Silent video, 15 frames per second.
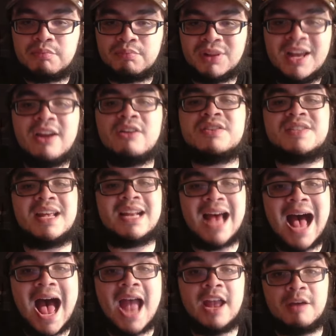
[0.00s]
players that
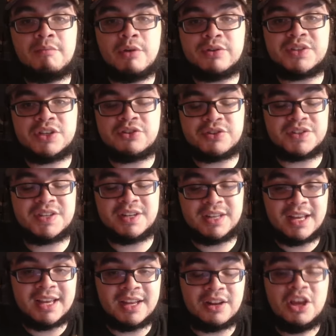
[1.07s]
I am most interested
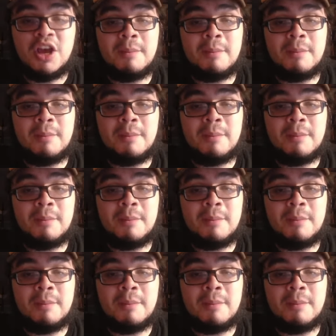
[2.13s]
in,